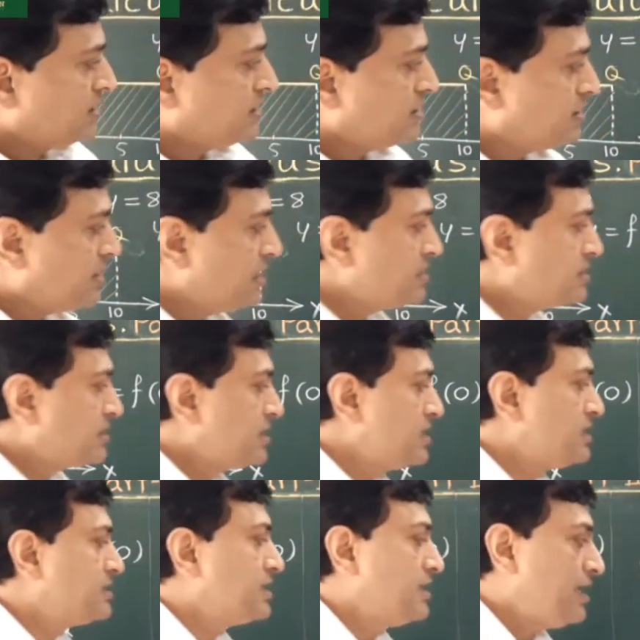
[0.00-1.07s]
this
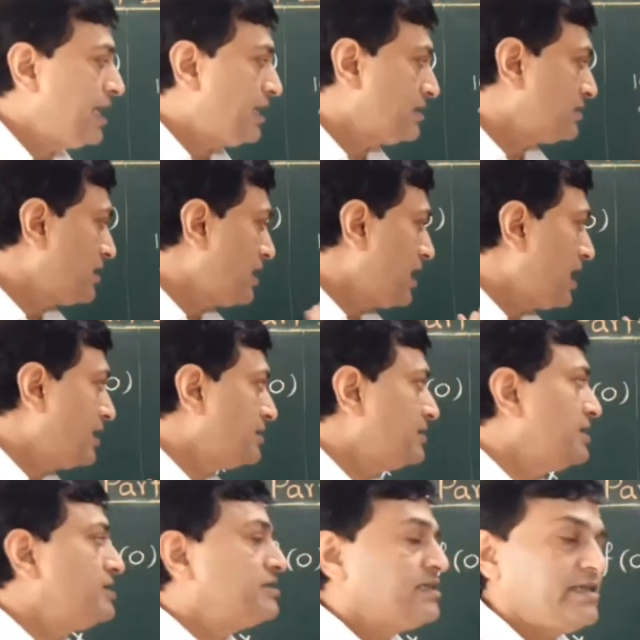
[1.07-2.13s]
is length and
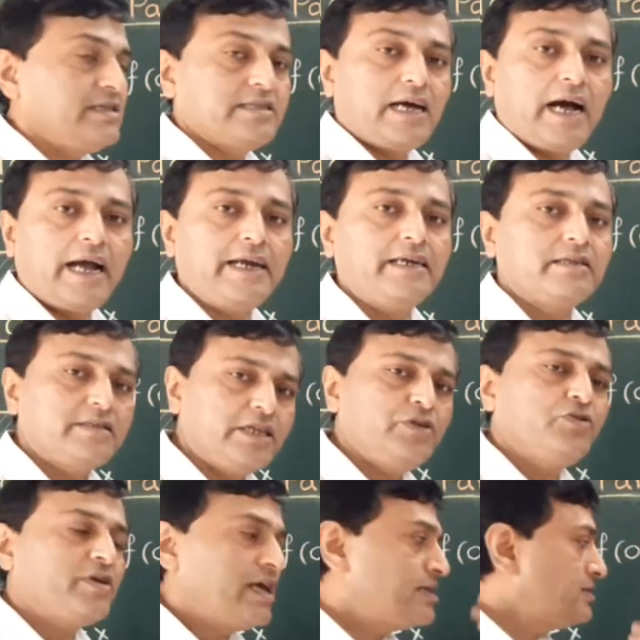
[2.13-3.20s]
this is height, then
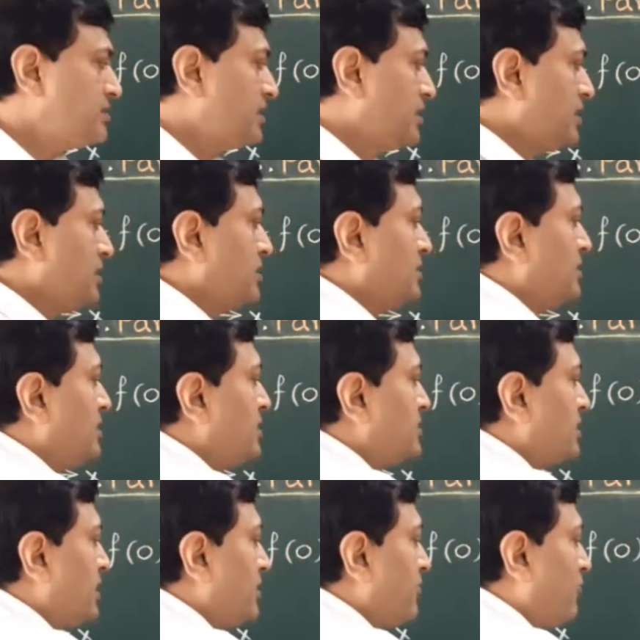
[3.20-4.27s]
you can say
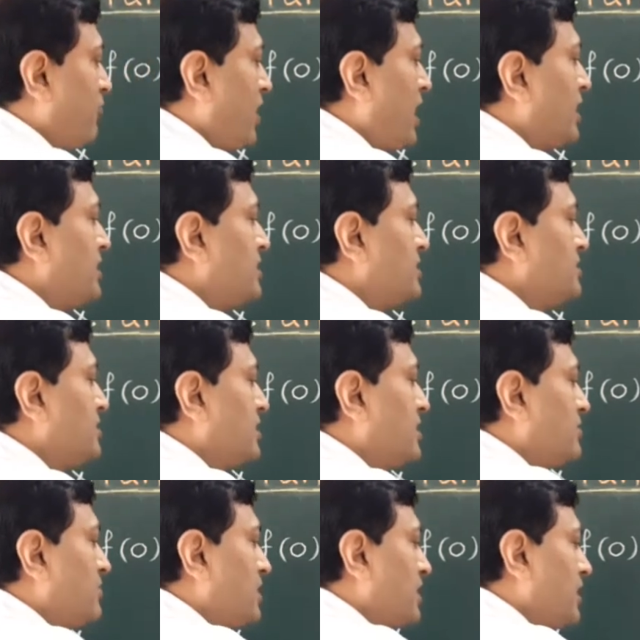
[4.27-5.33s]
this y is
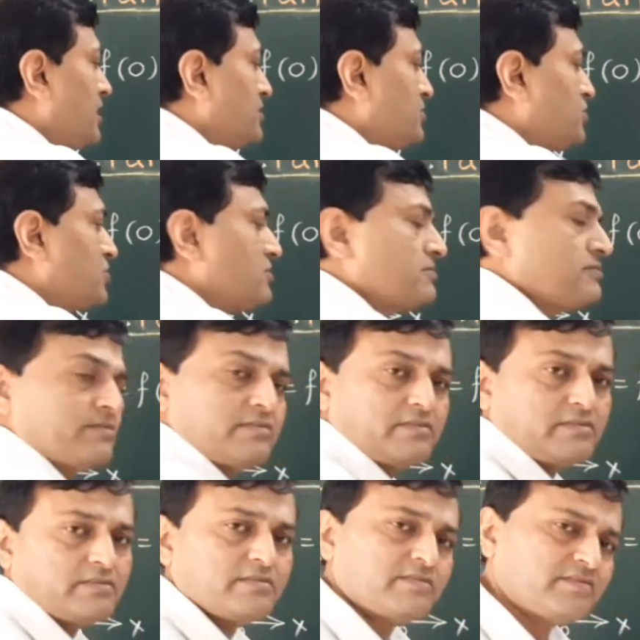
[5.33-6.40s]
nothing but h,
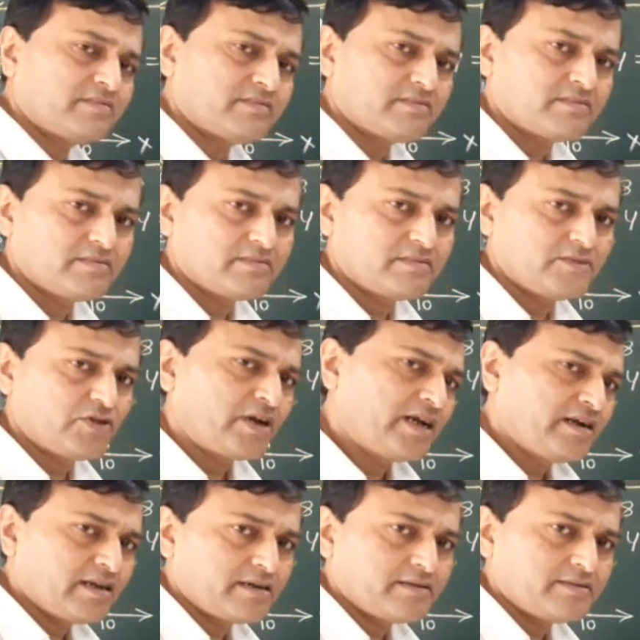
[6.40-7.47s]
you
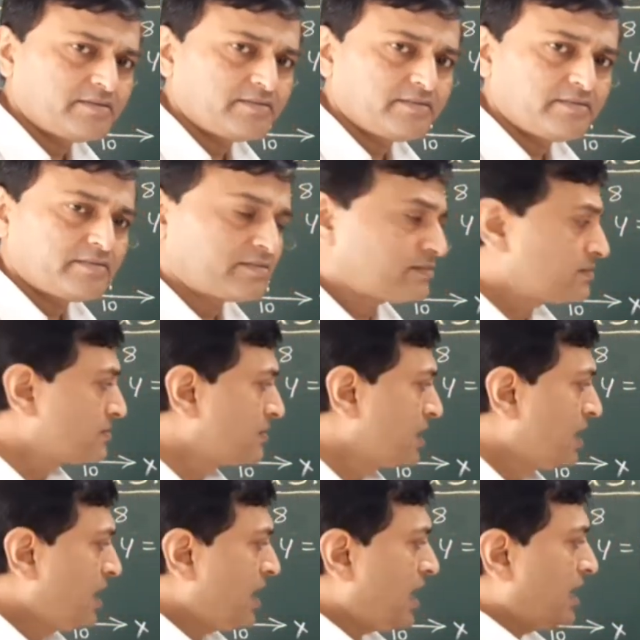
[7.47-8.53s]
can take,
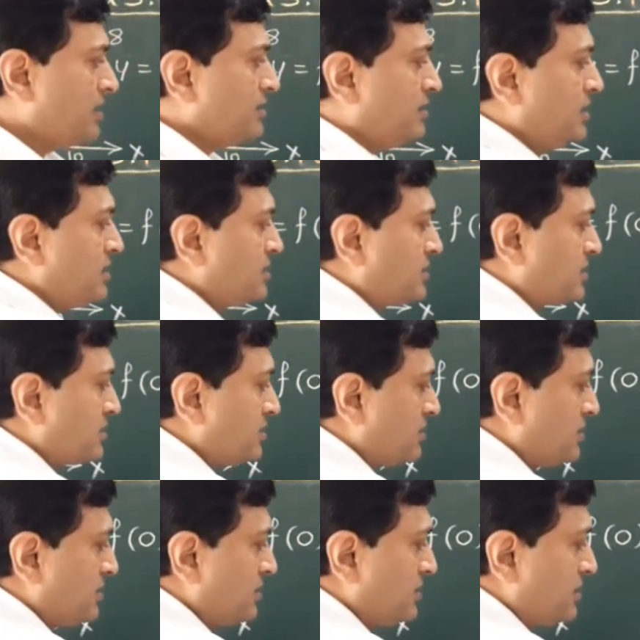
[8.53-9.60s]
and this
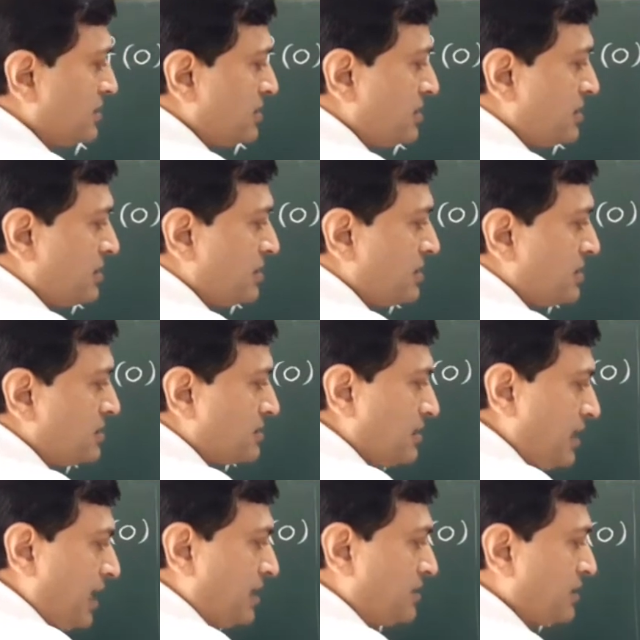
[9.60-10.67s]
is
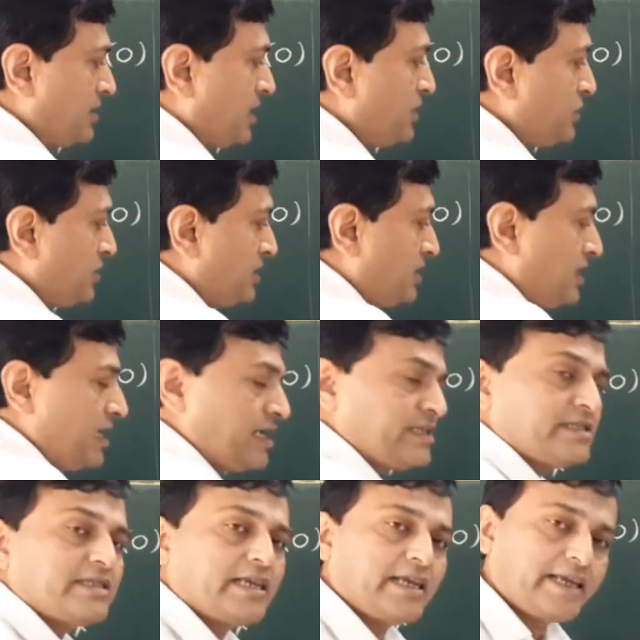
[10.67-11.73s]
length, then
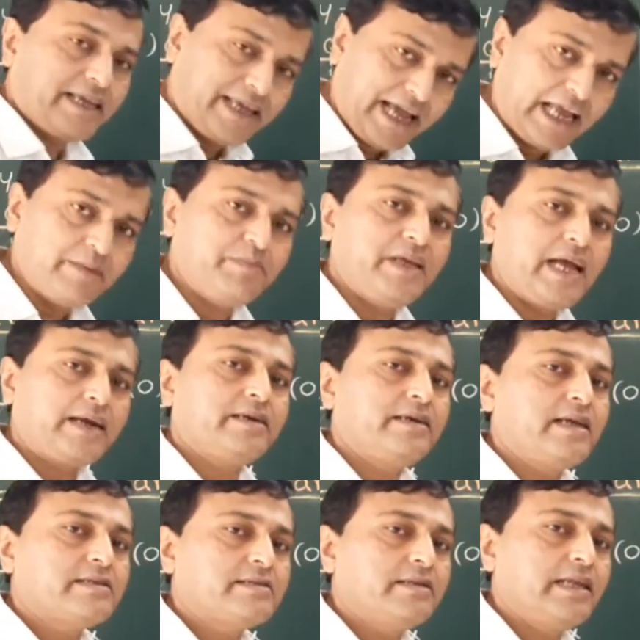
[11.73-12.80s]
dx can be
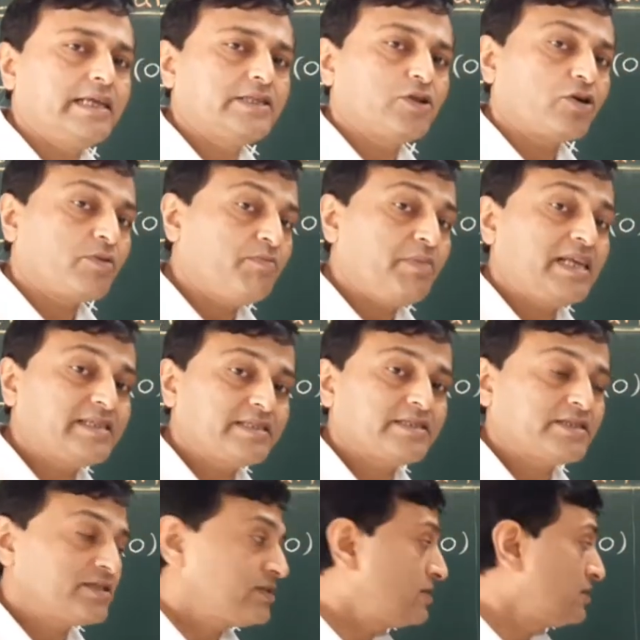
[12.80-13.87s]
acted as length or base.